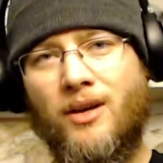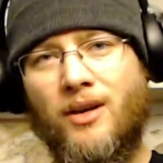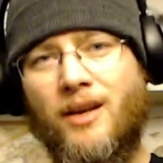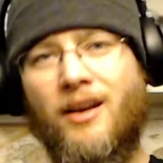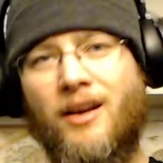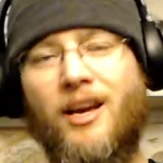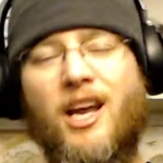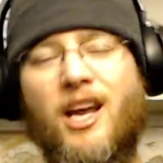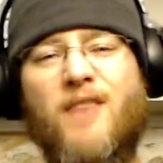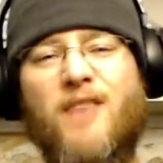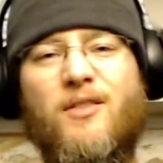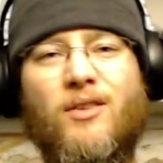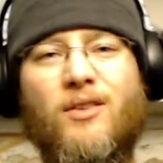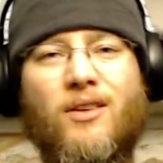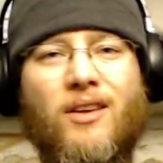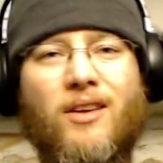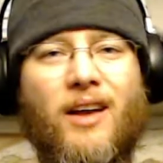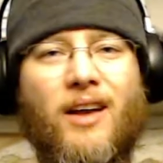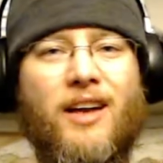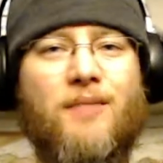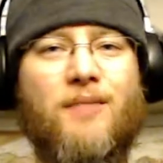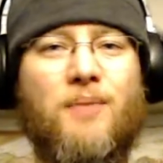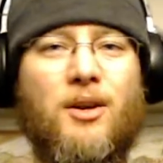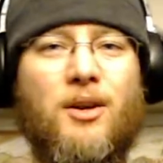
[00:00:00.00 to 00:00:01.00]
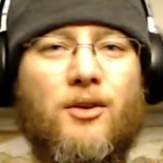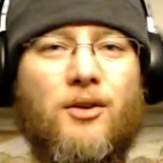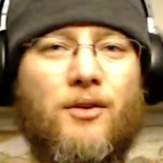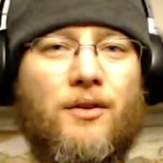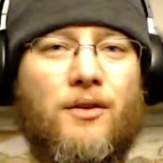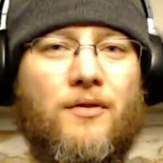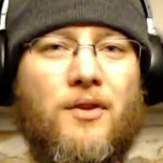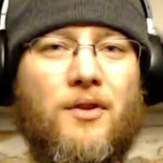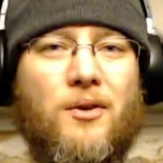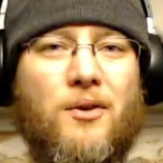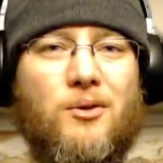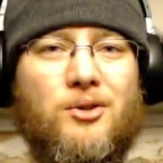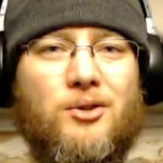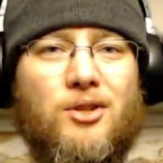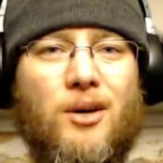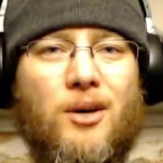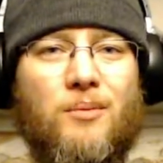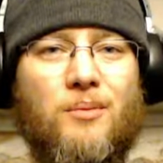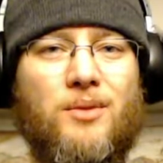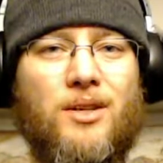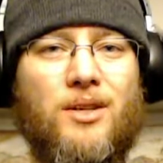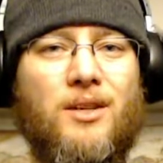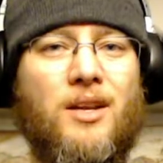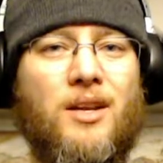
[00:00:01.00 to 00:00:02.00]
And if you'd like me to review
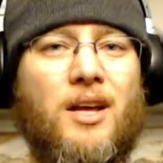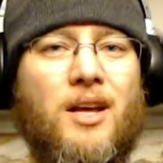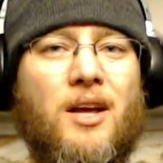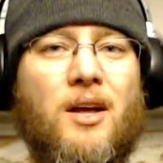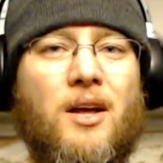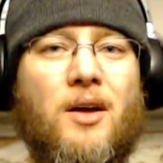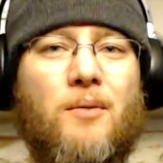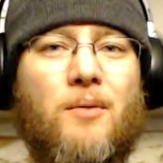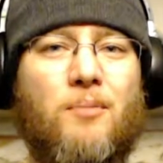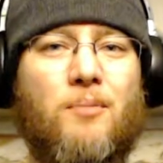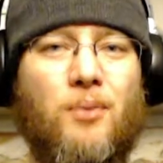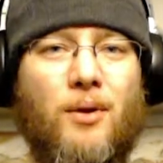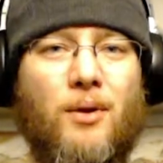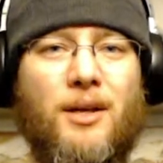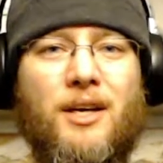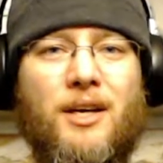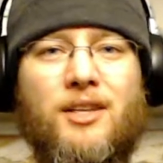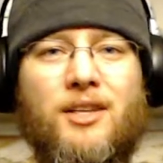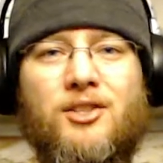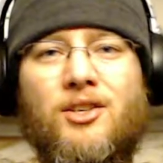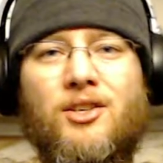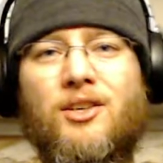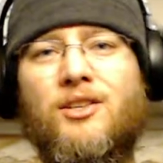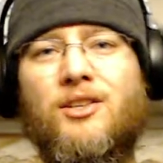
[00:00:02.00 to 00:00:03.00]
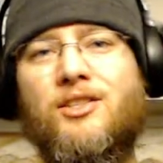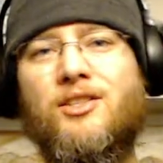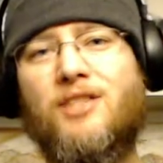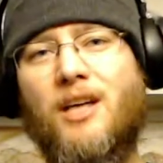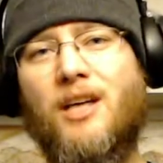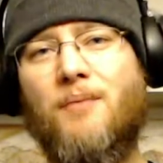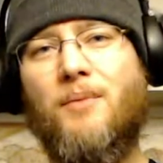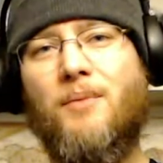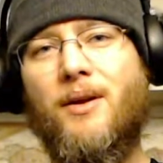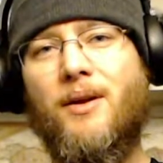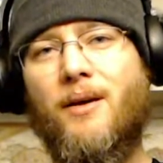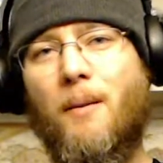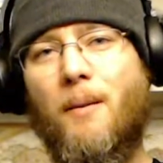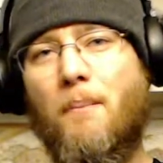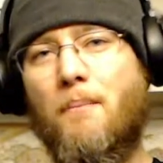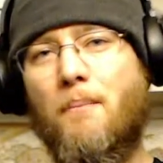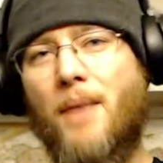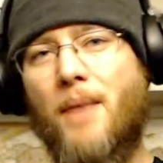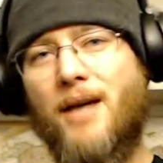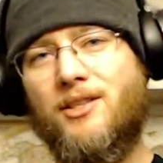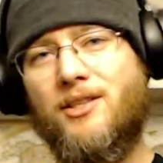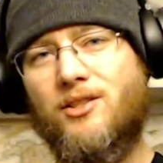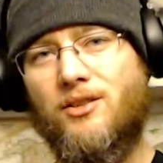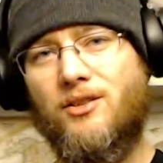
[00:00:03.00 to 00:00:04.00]
something, please send me a
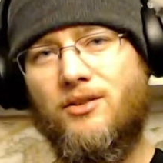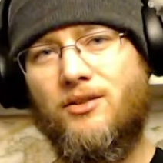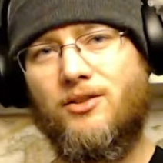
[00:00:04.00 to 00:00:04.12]
message.